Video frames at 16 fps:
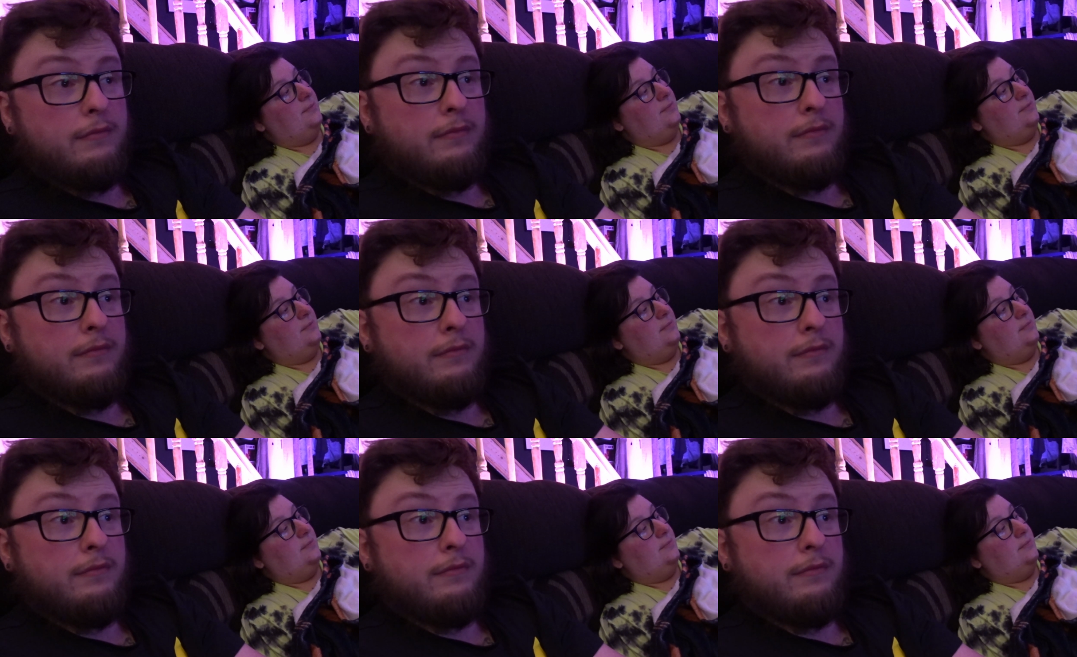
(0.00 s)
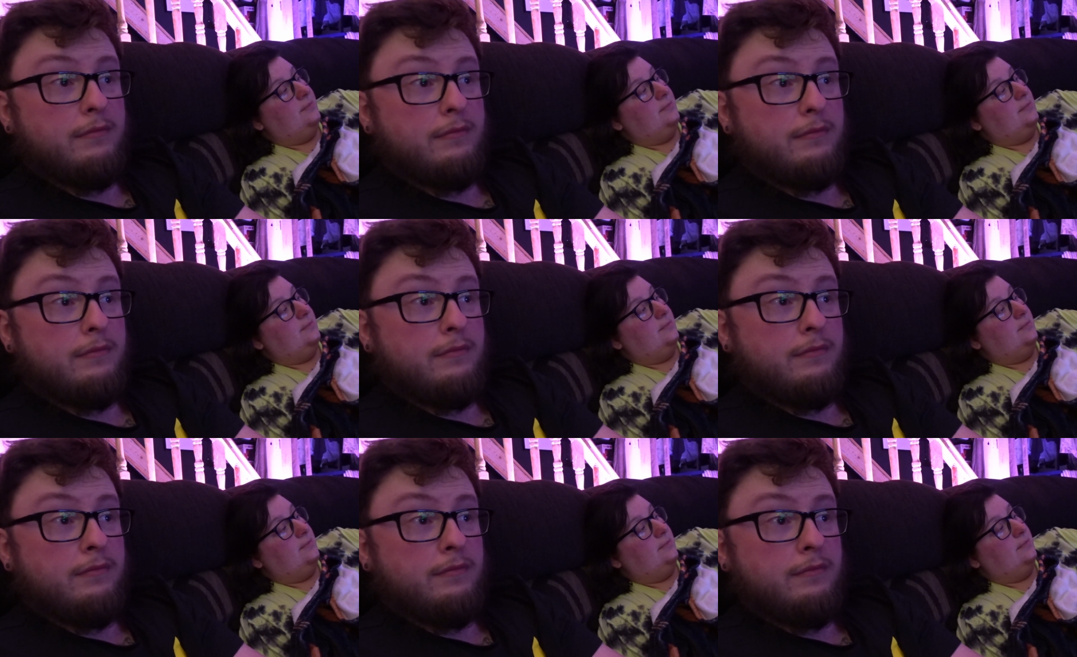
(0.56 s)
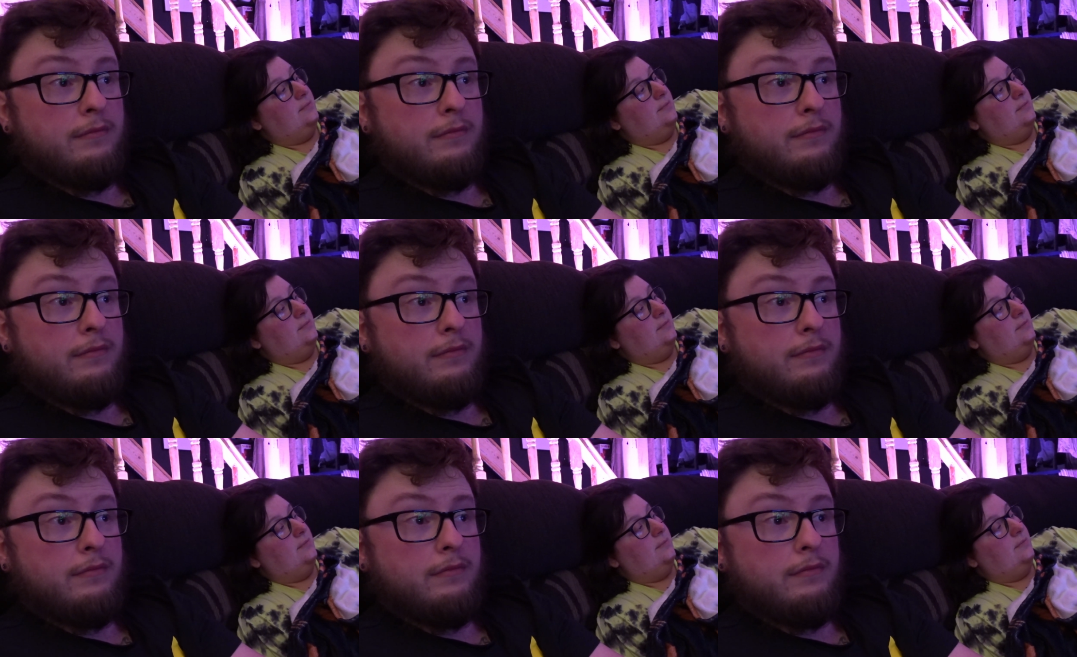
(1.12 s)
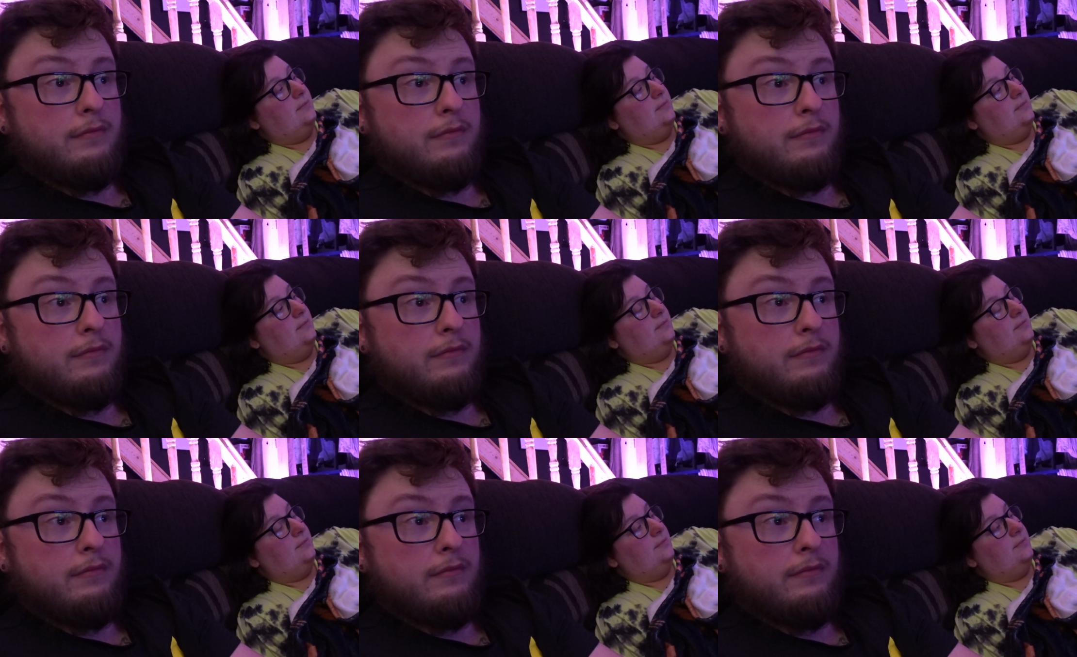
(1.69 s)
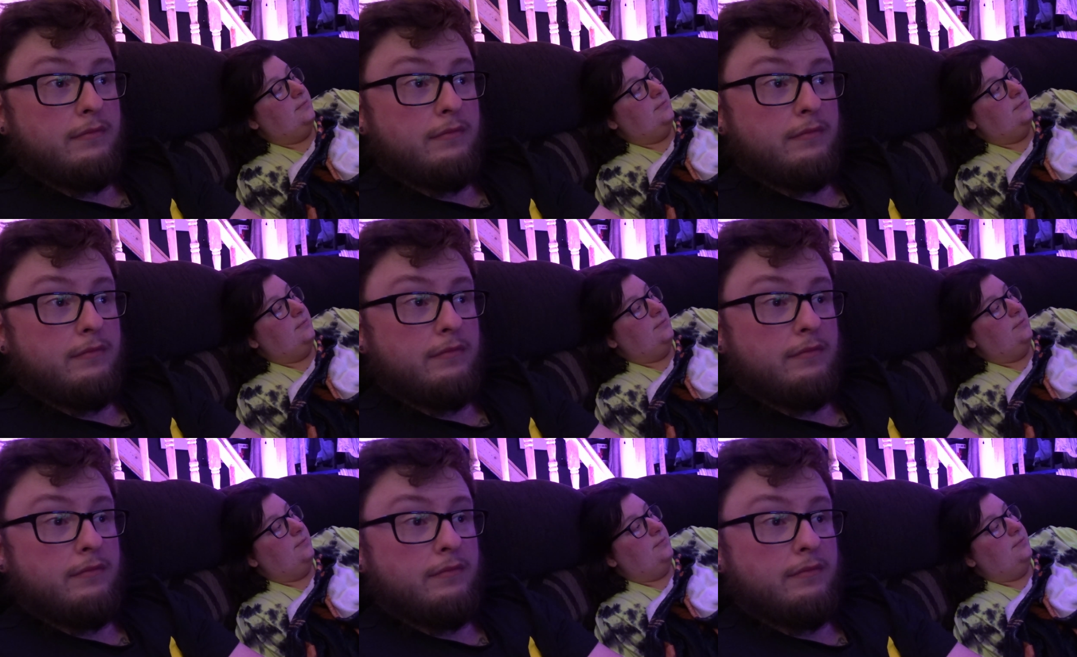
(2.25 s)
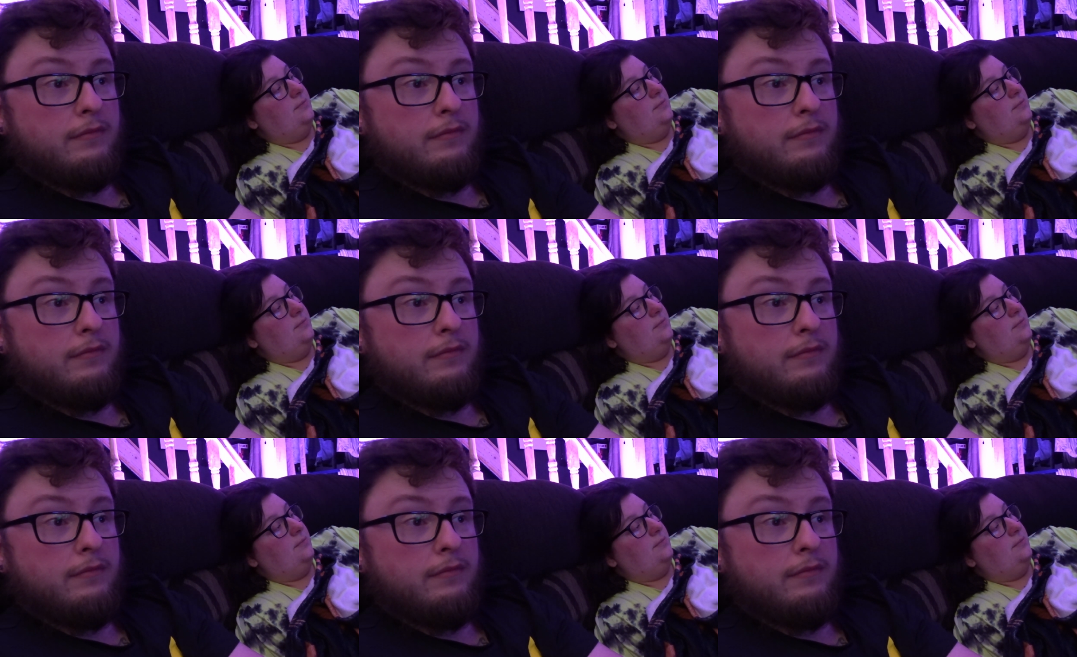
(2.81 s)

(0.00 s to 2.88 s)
(no one is talking)